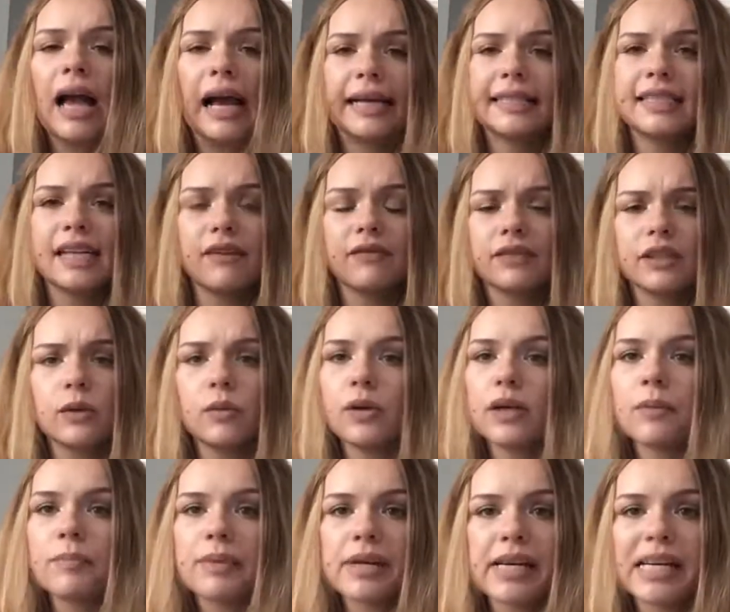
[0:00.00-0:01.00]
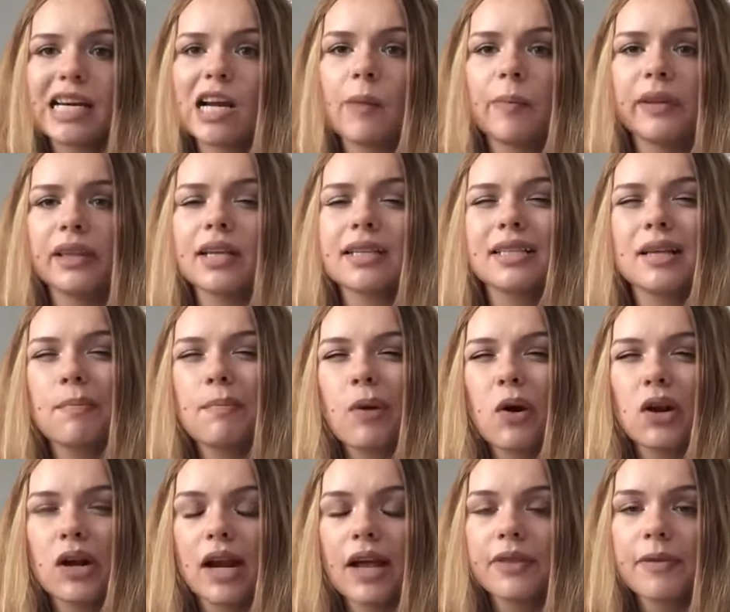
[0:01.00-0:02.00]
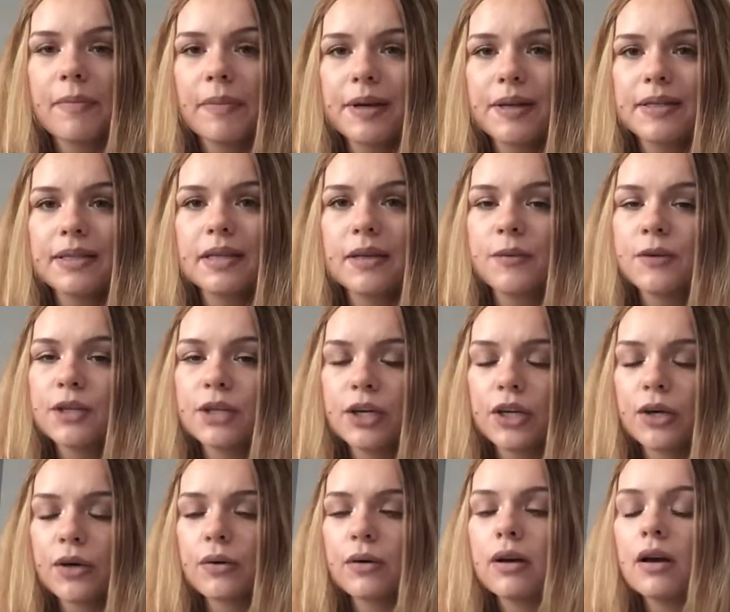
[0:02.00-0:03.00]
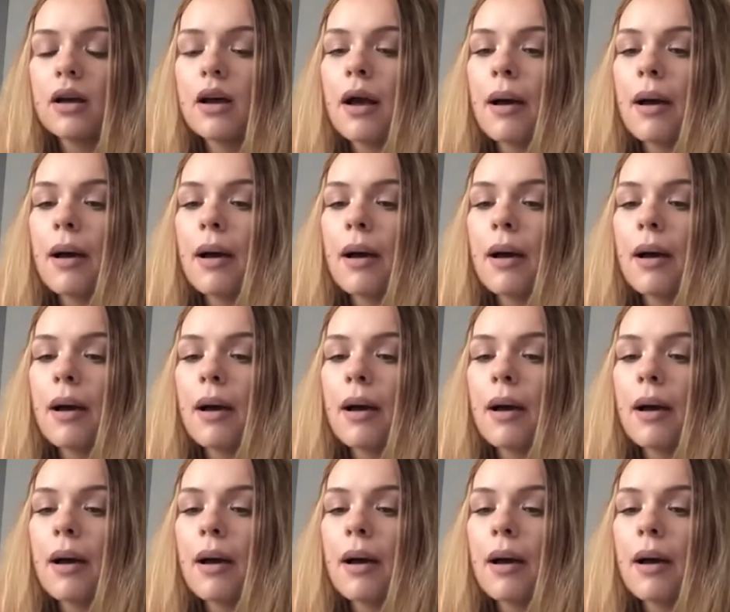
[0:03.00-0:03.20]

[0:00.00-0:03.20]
I definitely wouldn't pick it up unless I bought it at the bins and it was cute.